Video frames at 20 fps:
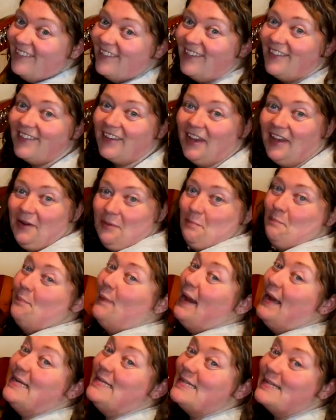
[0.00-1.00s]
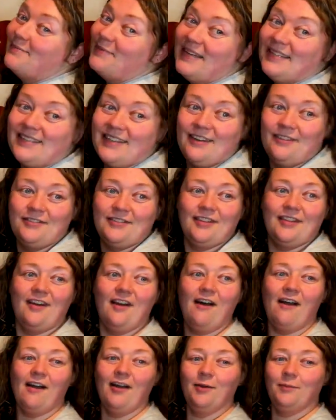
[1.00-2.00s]
Okay, and bending myself to the
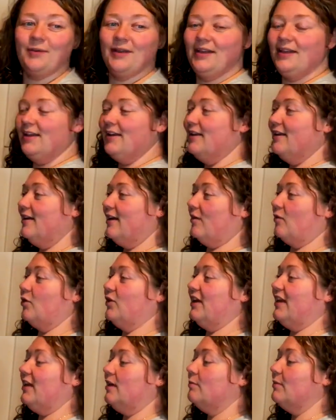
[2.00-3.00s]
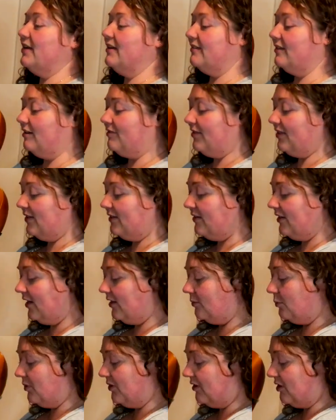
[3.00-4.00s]
harp. I'm going to keep myself in this nice
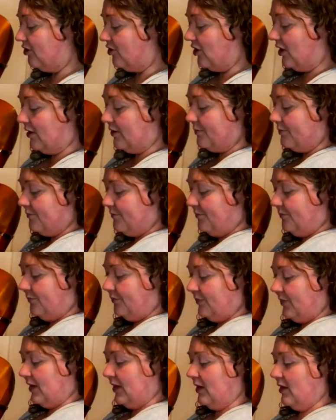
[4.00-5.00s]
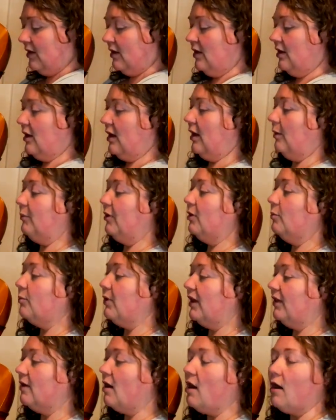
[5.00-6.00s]
position and I'm going to bring
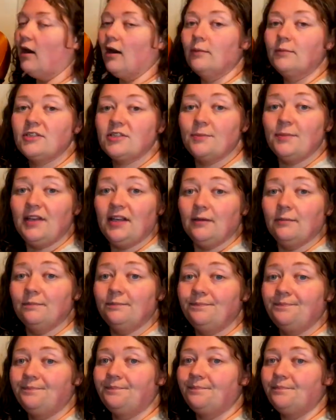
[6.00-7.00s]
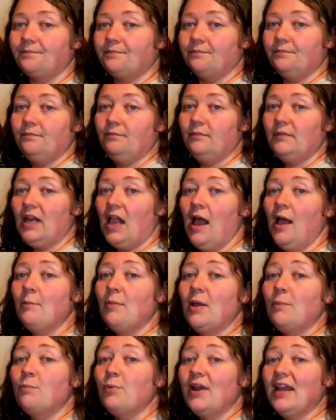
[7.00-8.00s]
the harp to me. And by
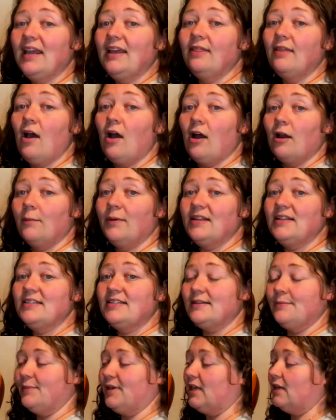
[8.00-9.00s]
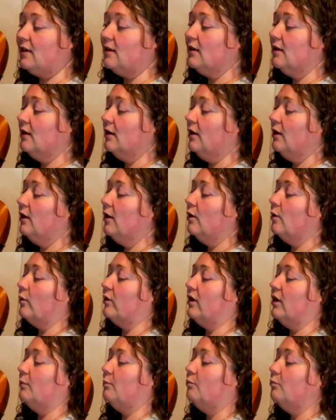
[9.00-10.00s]
bringing the harp into me, when
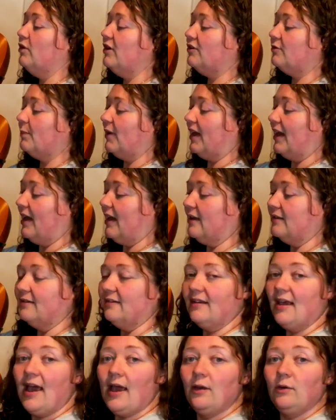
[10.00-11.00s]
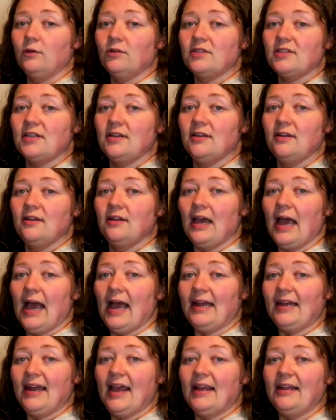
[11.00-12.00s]
I reach my hands out at a
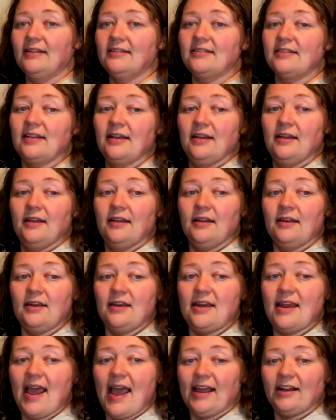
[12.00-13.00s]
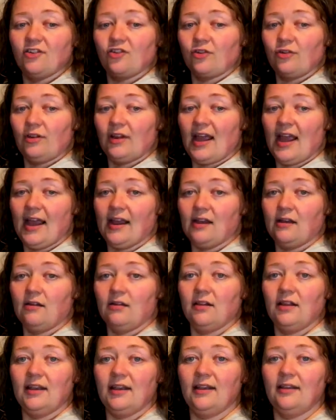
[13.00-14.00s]
nice natural
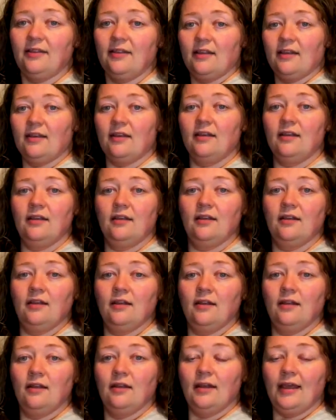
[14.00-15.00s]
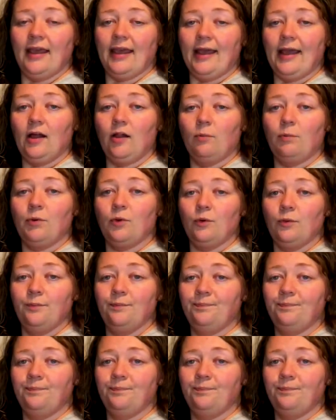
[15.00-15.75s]
angle in the elbow,